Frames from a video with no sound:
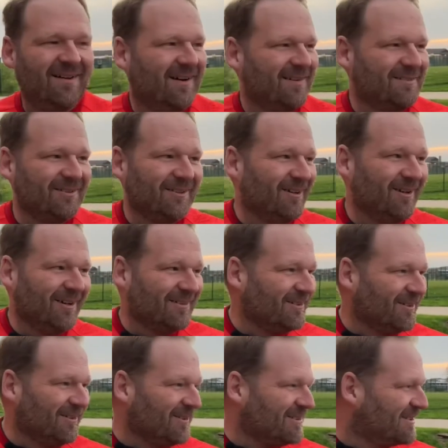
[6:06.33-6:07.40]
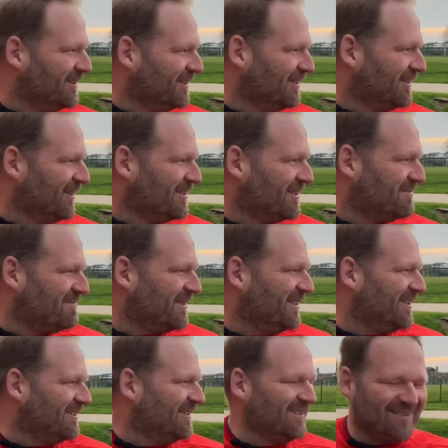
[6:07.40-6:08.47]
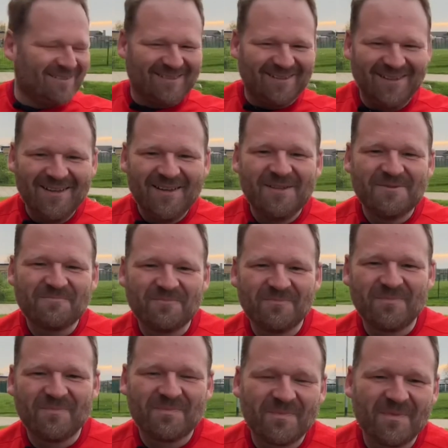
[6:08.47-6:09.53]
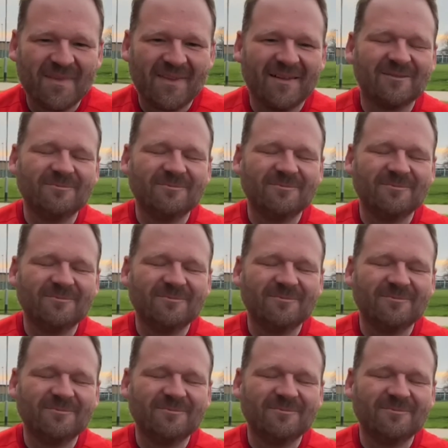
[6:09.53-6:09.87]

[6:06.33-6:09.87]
I don't know. I don't know what's going on to be honest. Me neither.